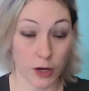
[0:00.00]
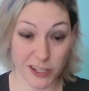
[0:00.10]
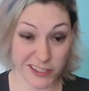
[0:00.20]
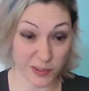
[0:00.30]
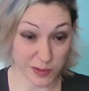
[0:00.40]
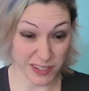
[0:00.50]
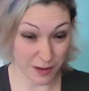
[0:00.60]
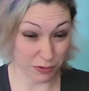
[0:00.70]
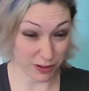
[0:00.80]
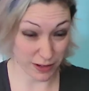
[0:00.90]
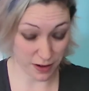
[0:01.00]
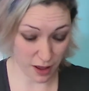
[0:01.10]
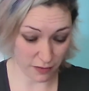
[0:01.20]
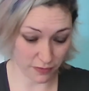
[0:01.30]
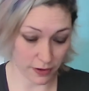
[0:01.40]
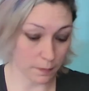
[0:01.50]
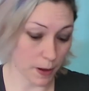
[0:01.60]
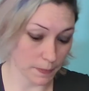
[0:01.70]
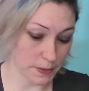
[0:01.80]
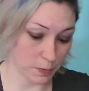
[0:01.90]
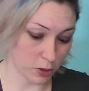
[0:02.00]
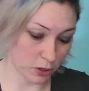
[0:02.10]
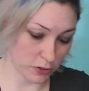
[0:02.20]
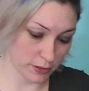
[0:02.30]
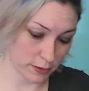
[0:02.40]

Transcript: Or I just don't staple it enough and it pops apart.